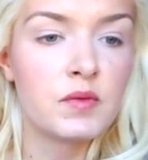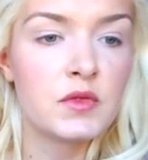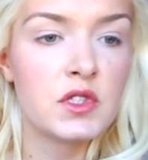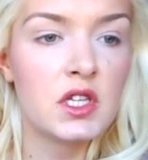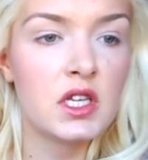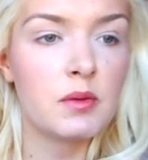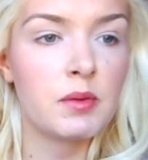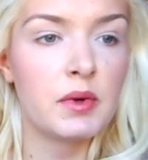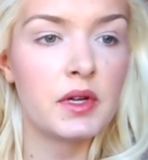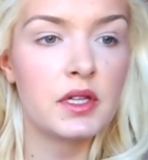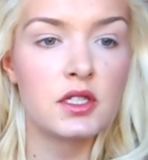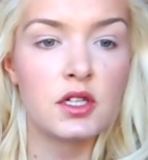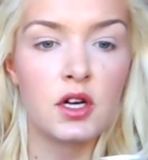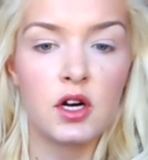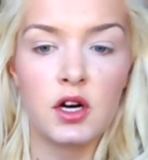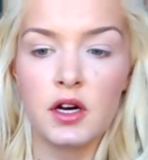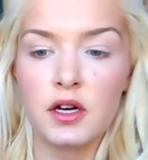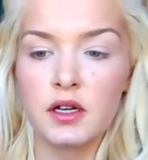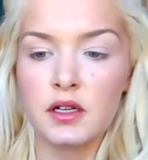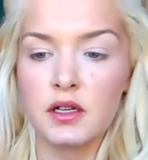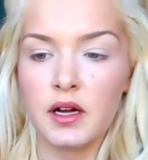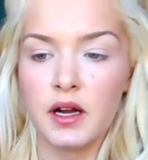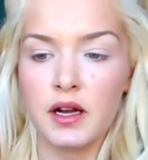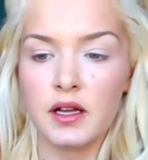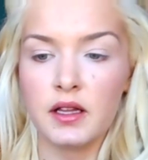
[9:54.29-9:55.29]
Take my
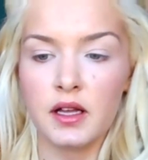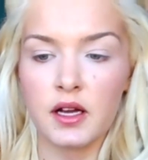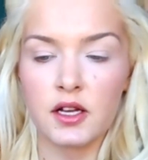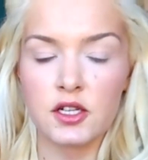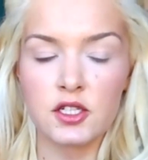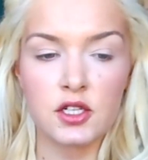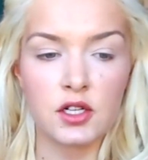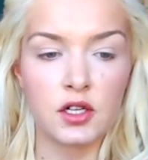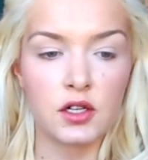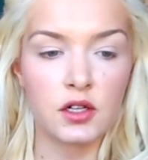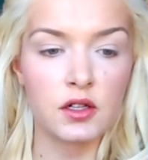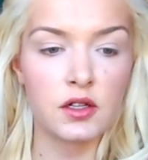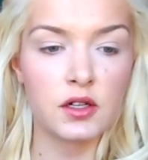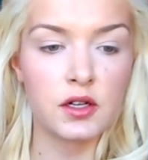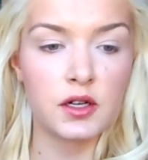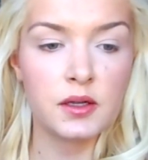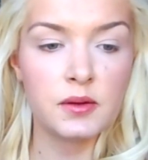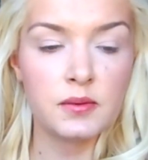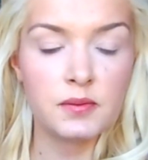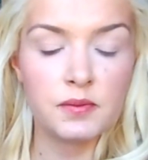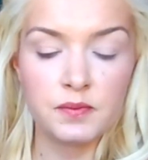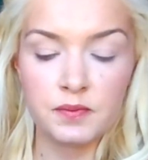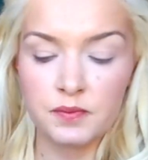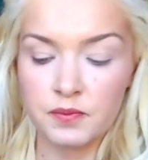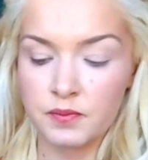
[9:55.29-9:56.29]
Tarte eyelash
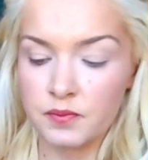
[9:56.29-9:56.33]
curler